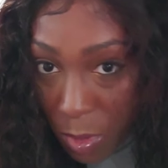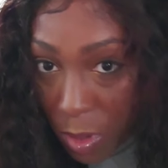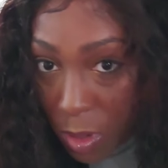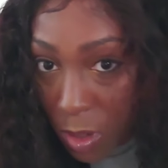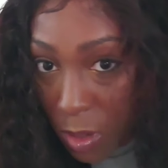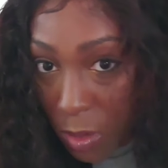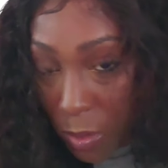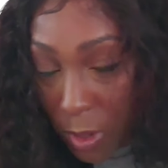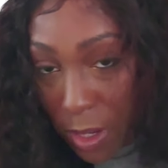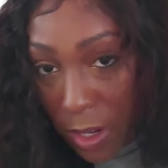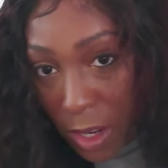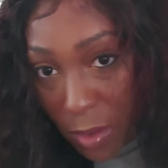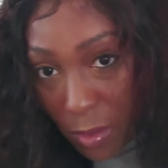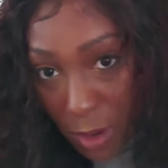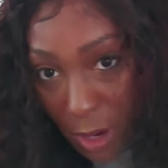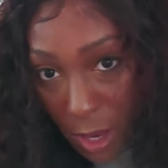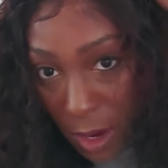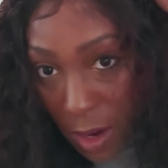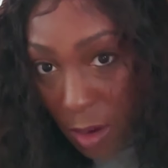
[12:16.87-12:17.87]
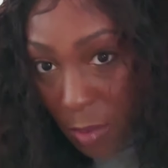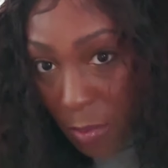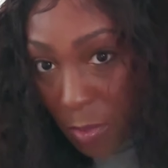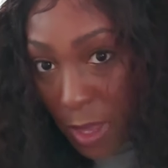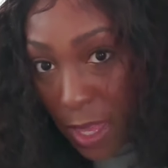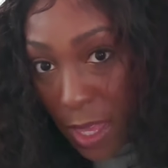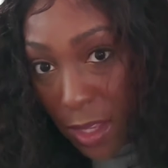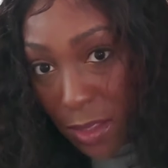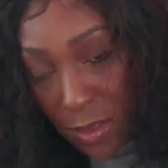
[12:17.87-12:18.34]
Pull whatever hair
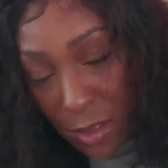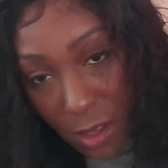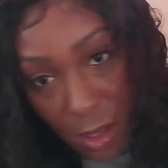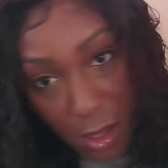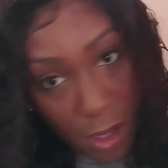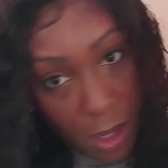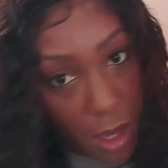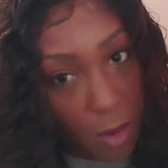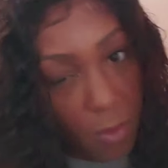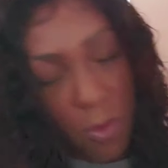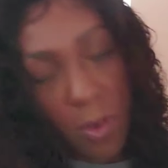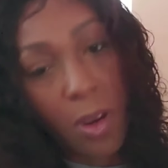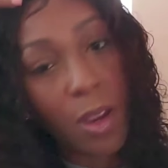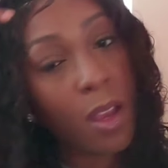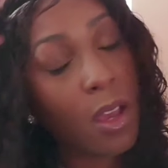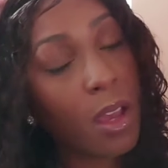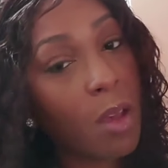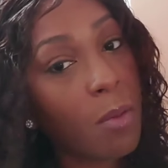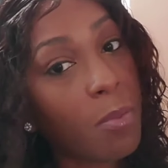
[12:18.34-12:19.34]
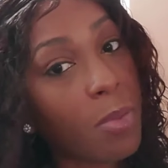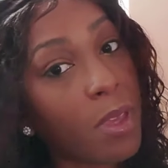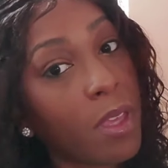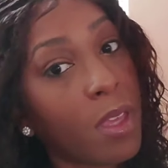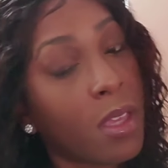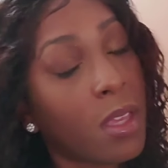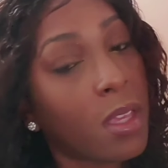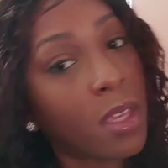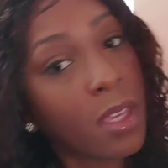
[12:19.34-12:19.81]
back to cover up
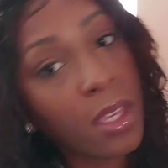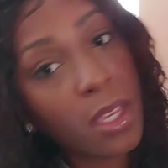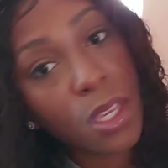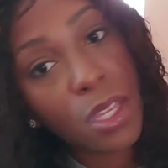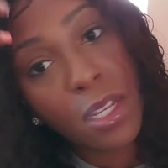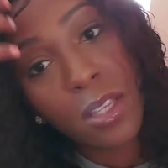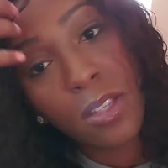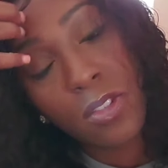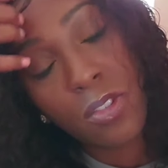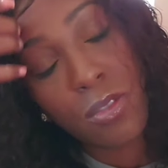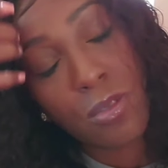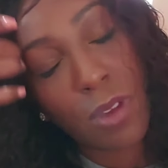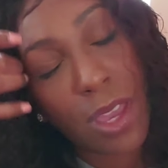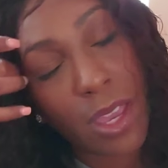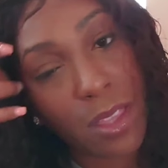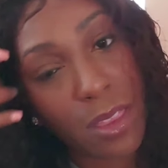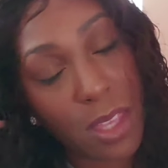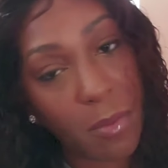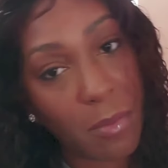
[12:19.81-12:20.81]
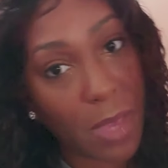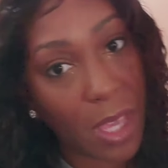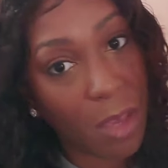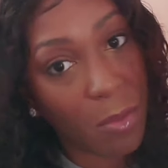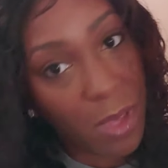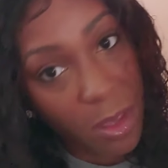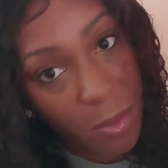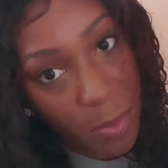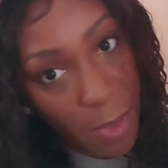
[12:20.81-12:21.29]
any track that may
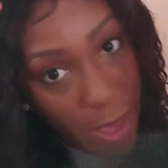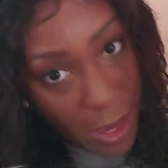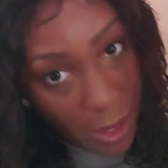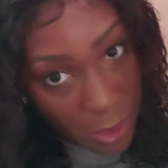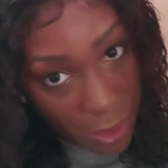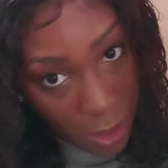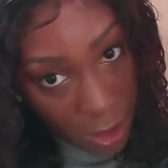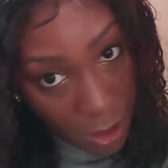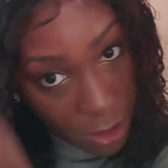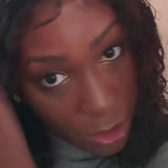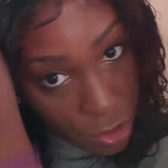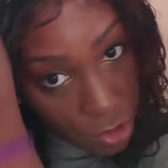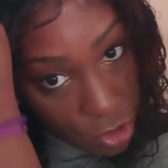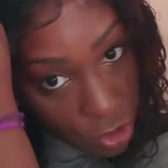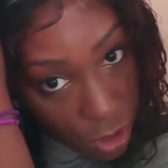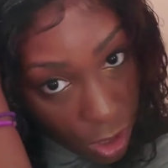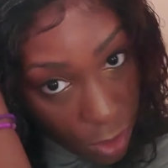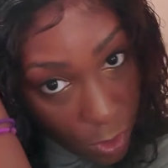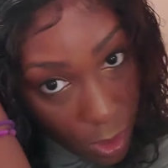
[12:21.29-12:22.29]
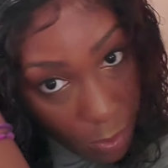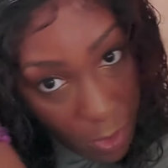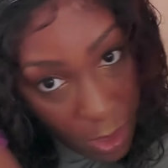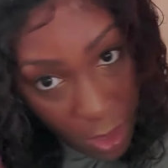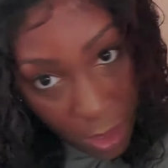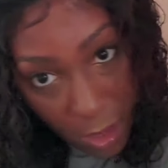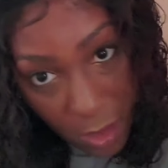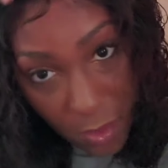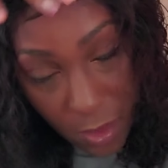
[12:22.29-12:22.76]
be back there is showing,
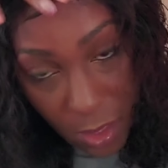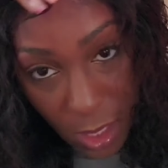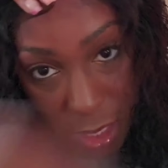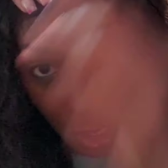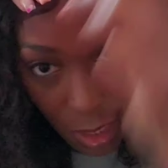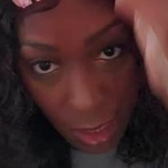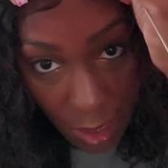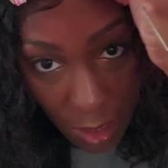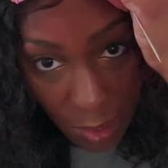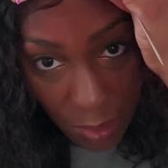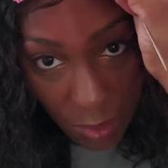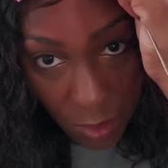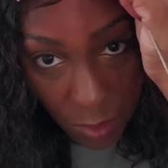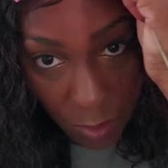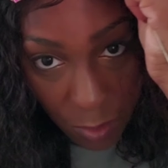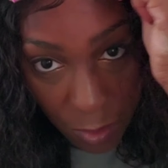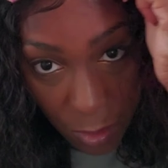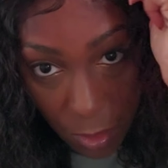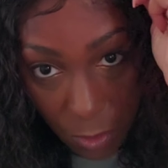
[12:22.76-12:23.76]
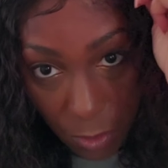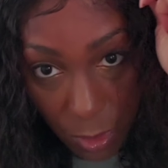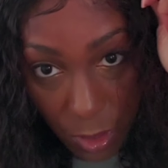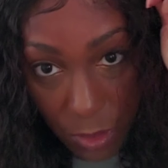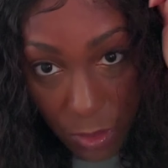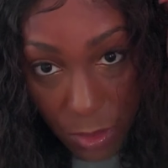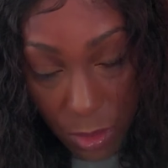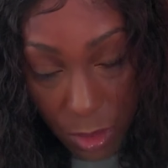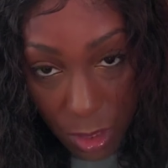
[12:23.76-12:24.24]
because again, it is a full
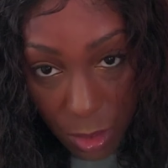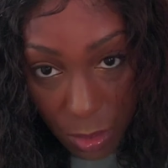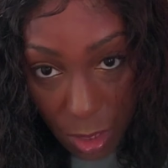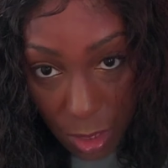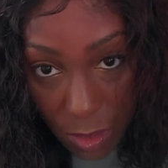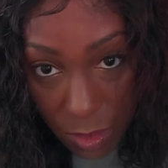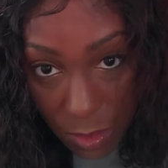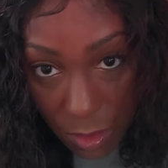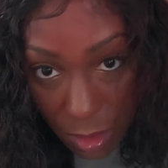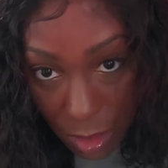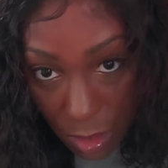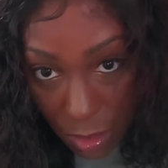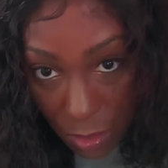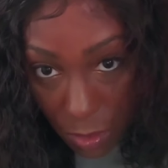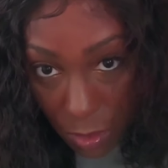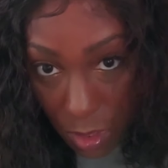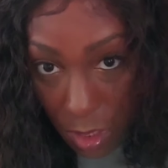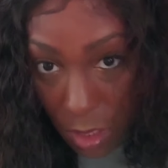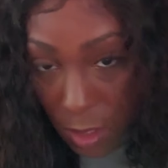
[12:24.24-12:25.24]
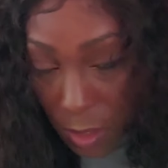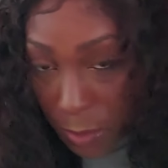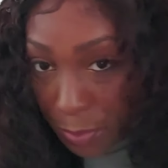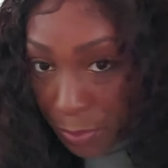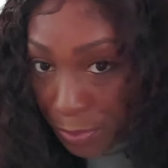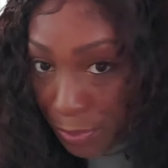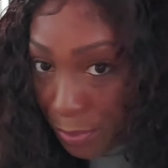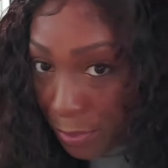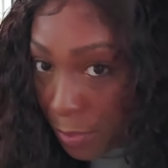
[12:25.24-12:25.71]
frontal unit, so
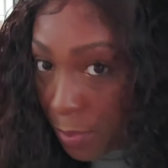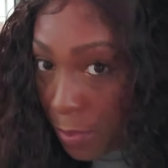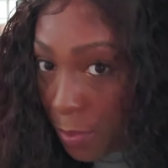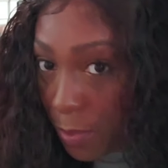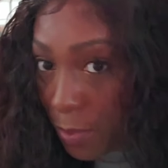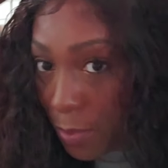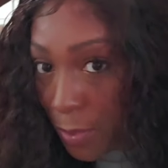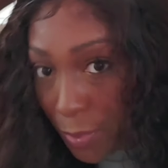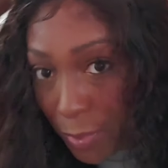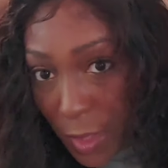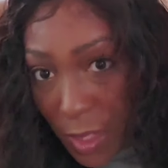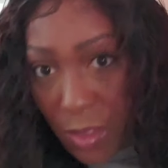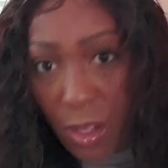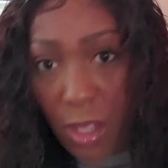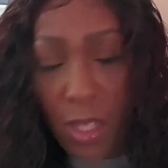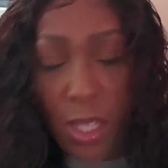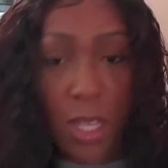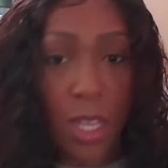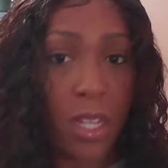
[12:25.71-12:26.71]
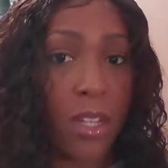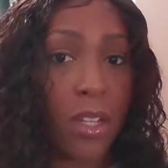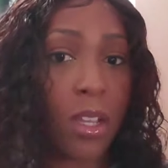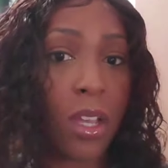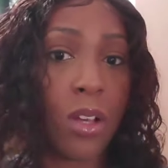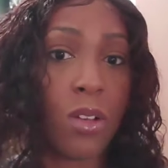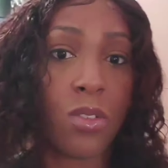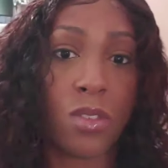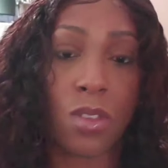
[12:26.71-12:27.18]
it's only gonna
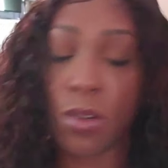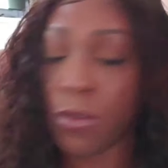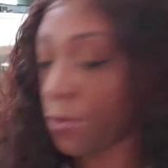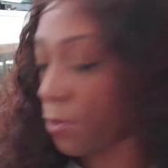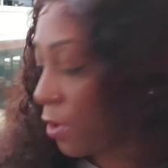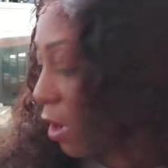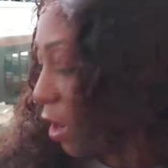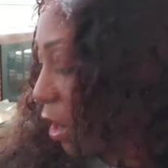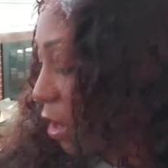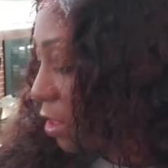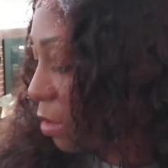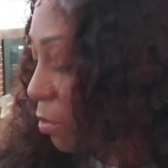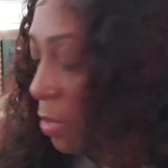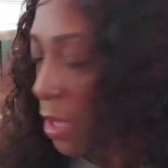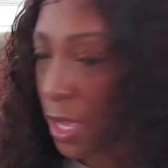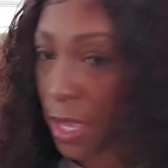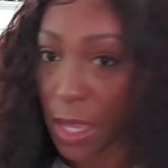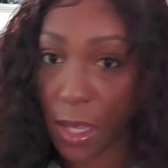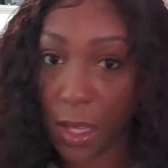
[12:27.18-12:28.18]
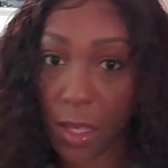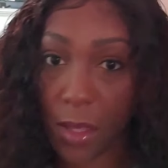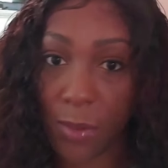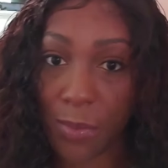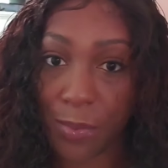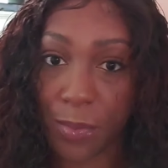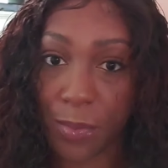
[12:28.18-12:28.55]
go so far in the back.